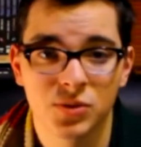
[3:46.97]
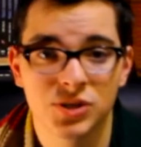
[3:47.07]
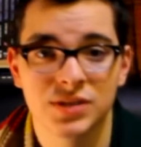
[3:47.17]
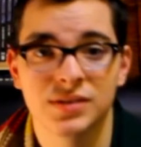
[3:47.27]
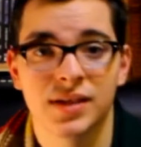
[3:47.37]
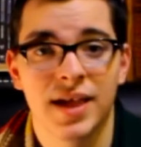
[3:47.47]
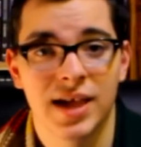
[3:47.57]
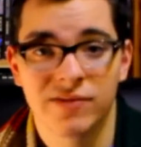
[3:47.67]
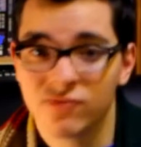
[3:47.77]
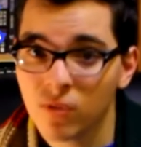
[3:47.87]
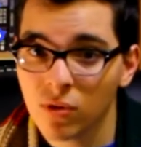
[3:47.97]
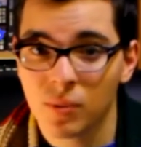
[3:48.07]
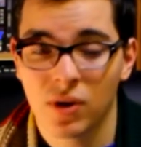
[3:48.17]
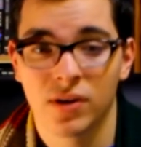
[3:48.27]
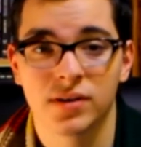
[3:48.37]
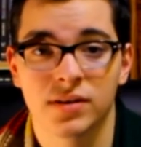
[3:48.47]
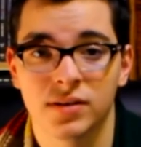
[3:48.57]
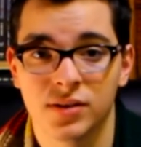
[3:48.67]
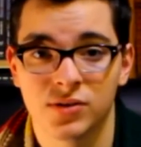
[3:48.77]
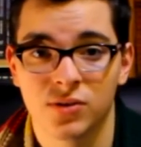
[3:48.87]
which is a four-part
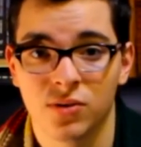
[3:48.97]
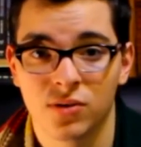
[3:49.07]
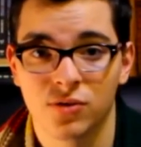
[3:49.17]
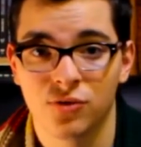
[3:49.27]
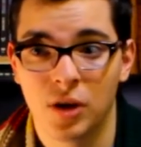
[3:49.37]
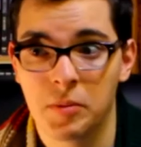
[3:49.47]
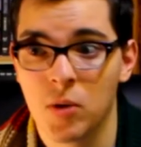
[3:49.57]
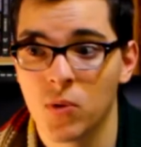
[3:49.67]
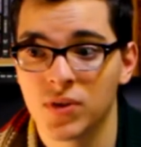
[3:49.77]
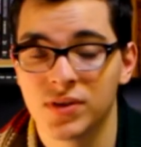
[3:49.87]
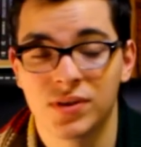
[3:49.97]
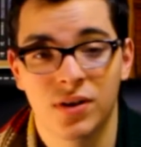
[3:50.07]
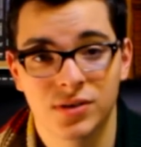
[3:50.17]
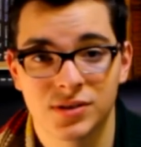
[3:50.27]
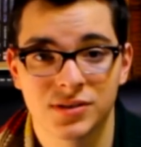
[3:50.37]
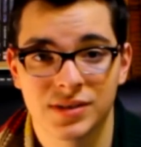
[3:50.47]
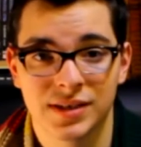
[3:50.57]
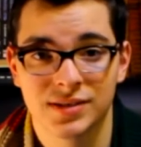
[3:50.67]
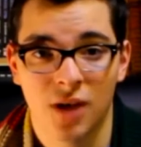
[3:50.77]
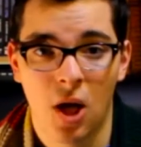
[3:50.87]
historical drama where the Doctor
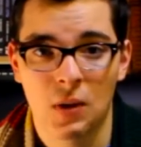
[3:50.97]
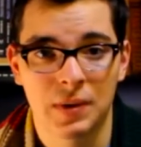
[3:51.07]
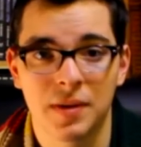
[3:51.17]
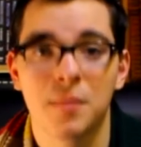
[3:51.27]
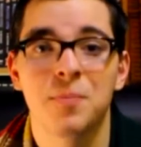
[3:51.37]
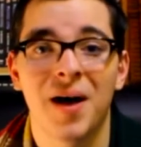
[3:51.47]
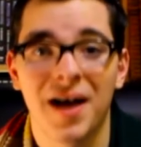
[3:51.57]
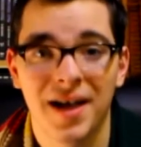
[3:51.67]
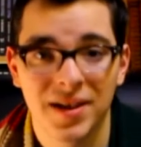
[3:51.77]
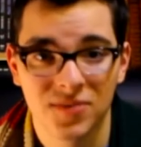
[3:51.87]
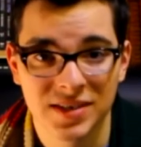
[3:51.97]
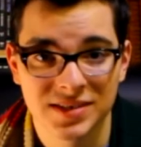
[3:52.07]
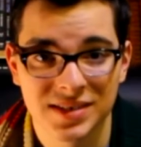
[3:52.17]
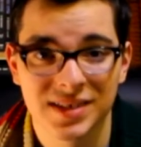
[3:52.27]
takes on pirates.